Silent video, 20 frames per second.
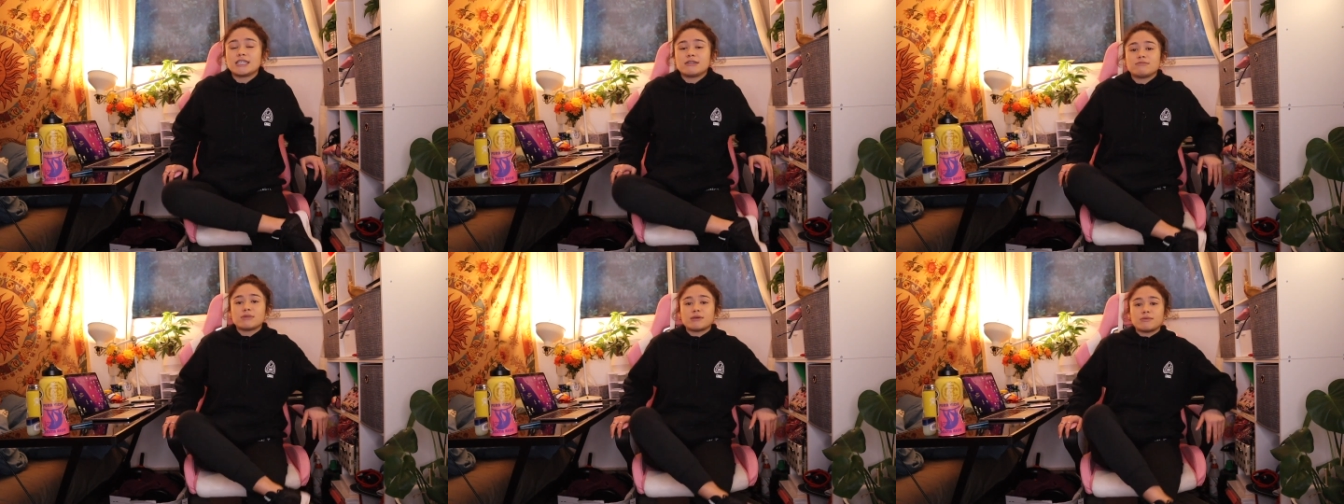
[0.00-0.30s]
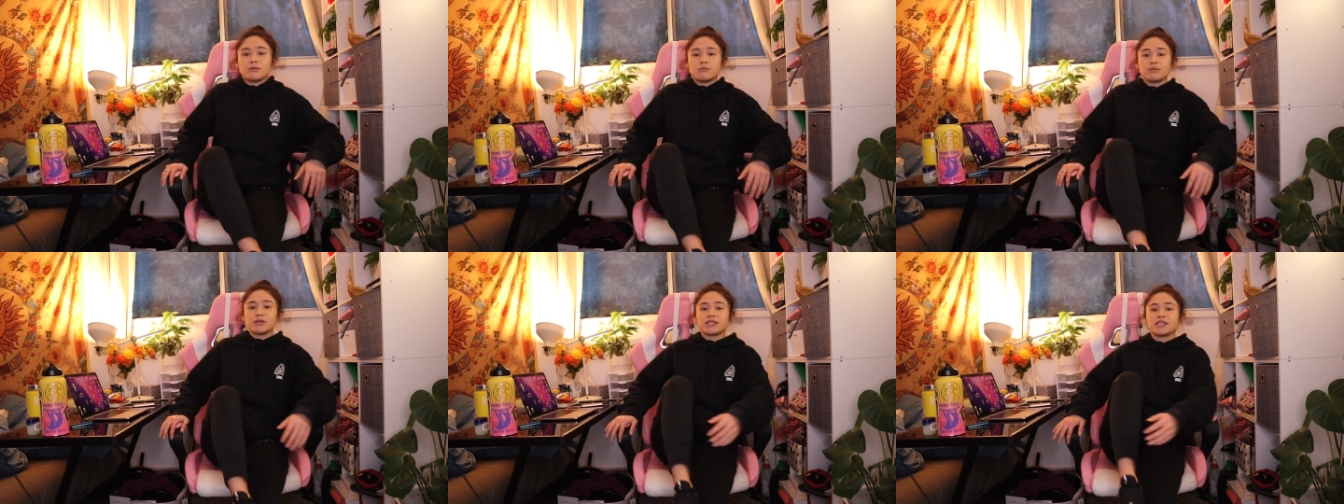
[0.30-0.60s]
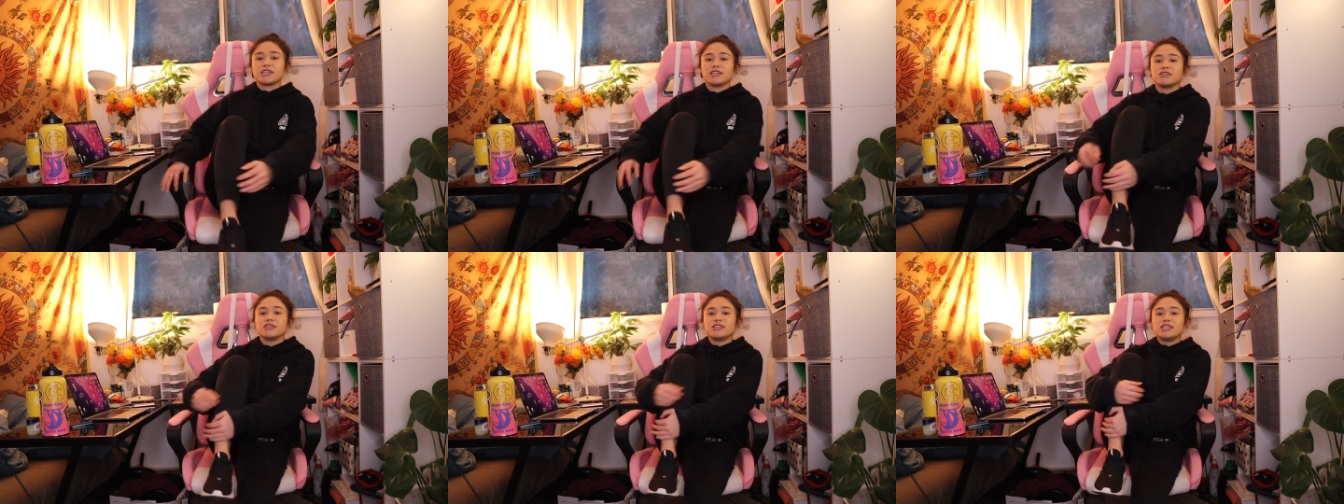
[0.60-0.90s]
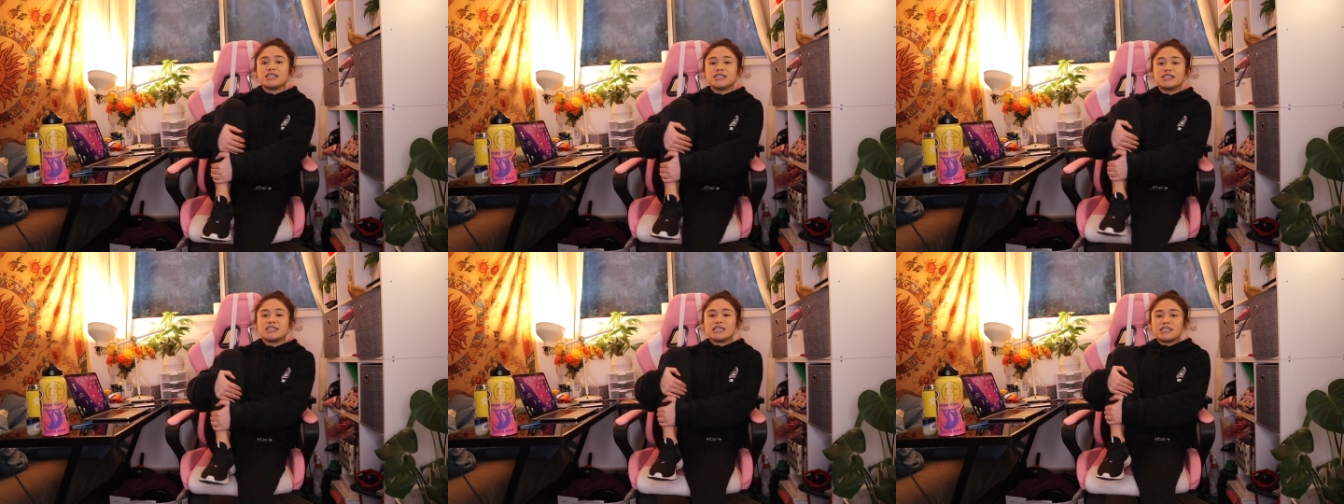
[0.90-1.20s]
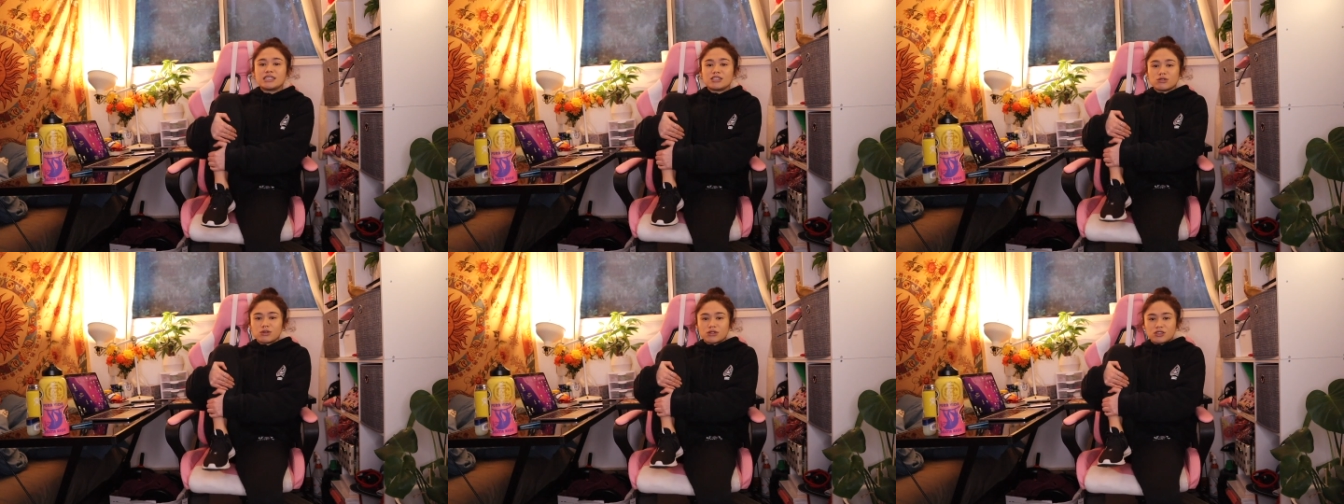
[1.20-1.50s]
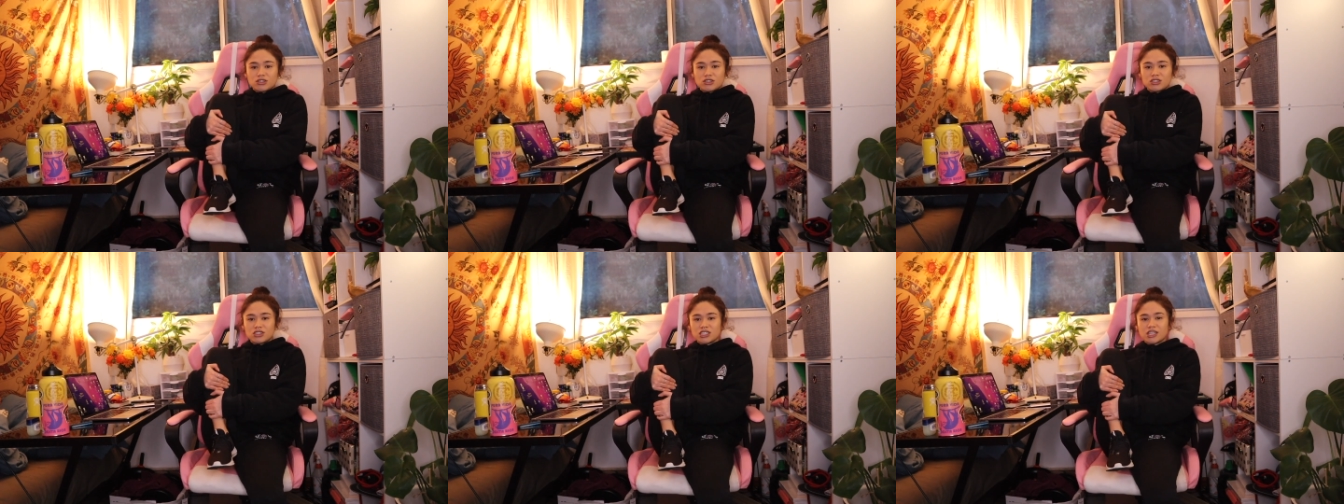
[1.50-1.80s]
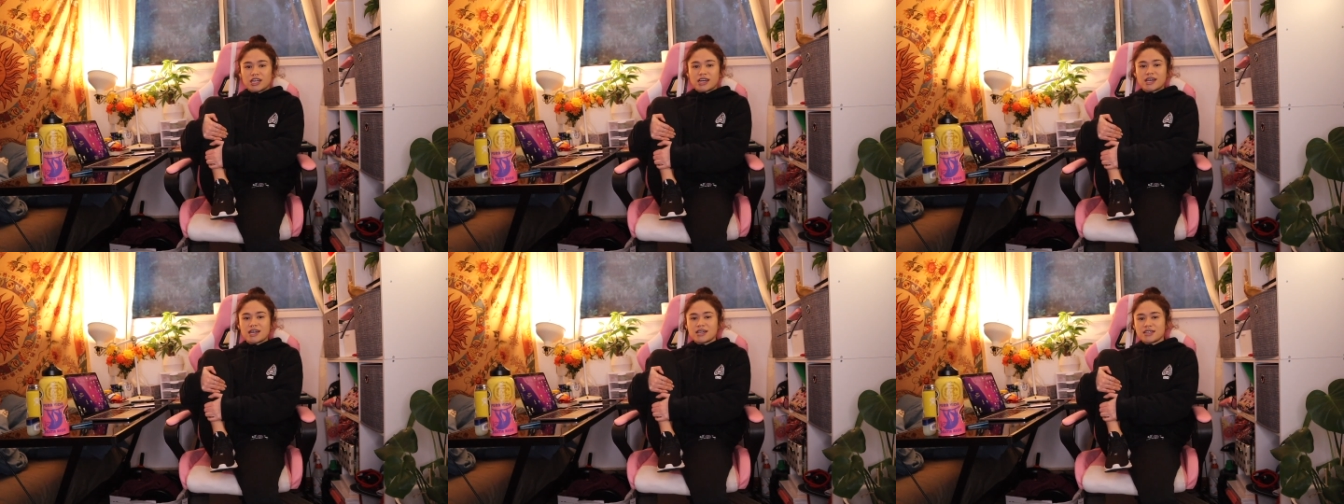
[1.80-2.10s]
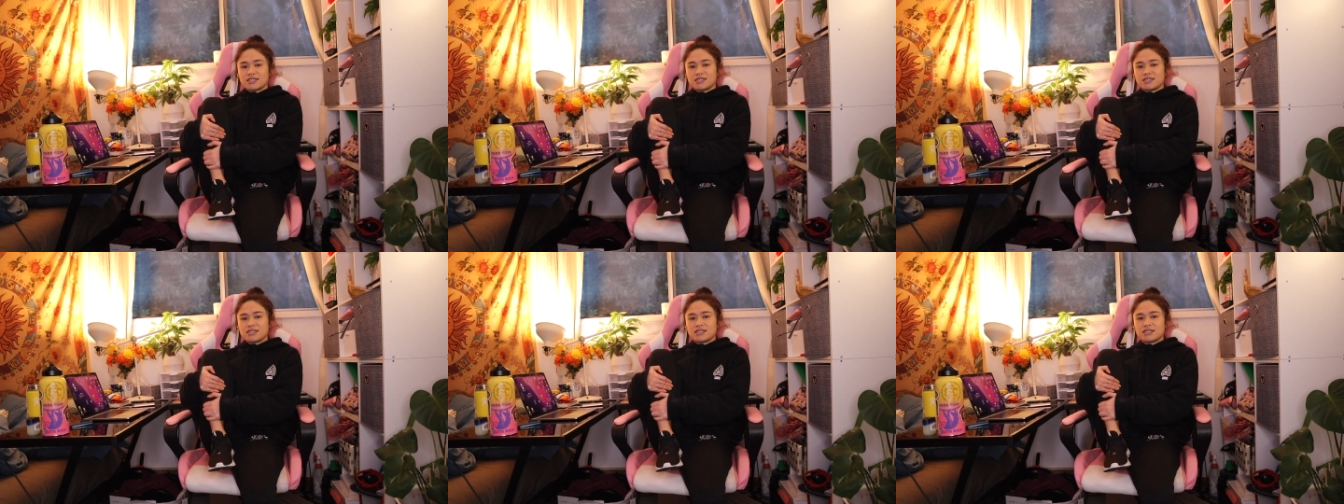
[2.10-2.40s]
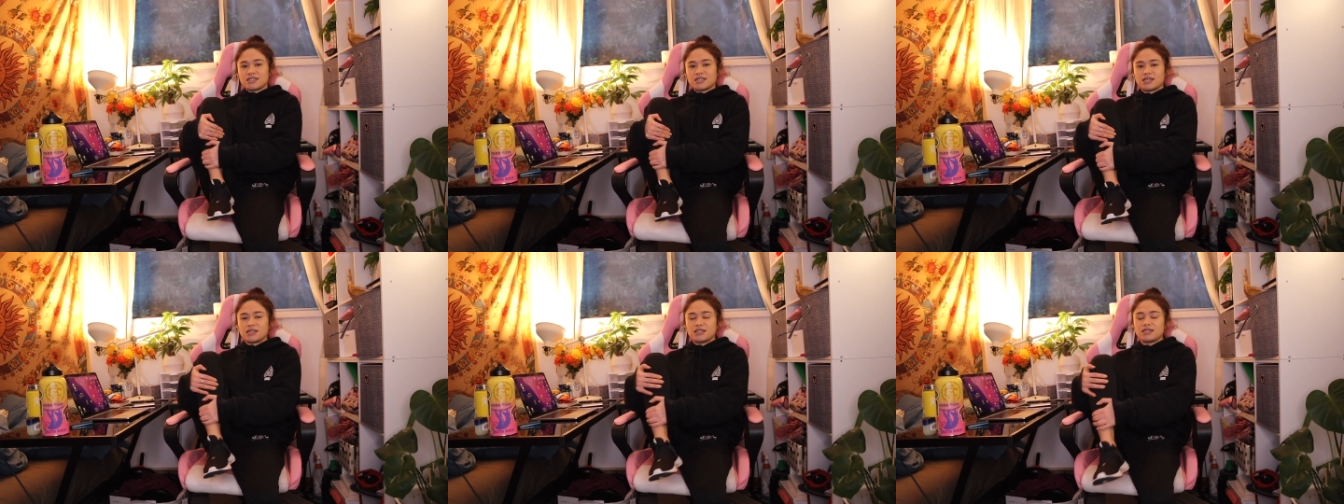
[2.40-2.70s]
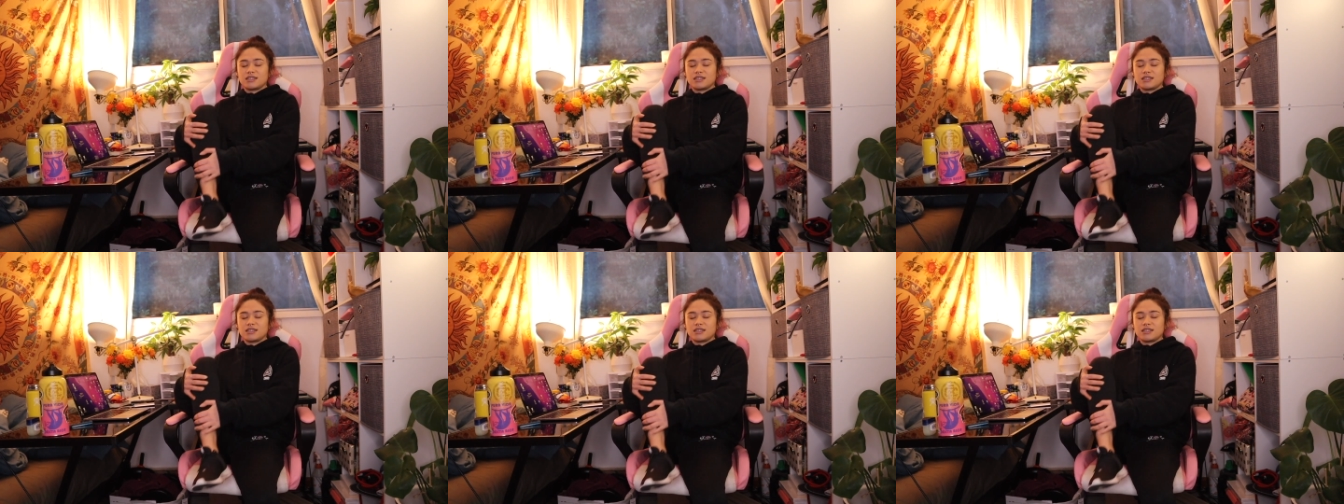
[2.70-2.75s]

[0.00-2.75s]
Maybe bringing your knee in towards your chest.